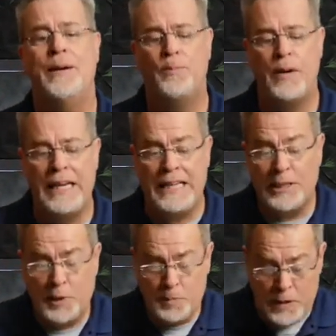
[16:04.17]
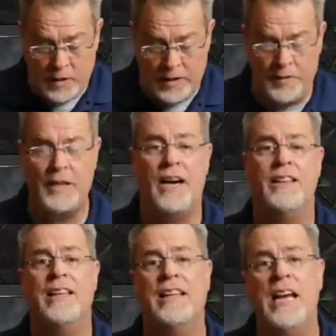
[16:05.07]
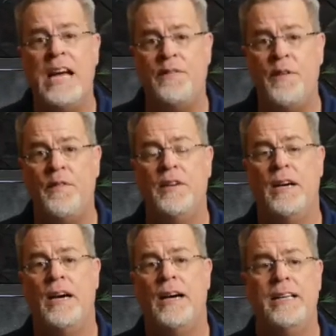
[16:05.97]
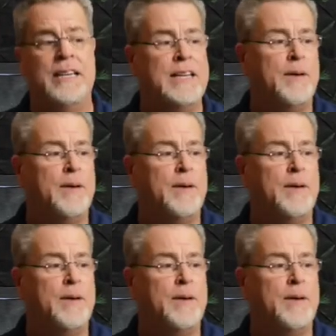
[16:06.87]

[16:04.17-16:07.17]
bringing the Spirit of God, the life of God,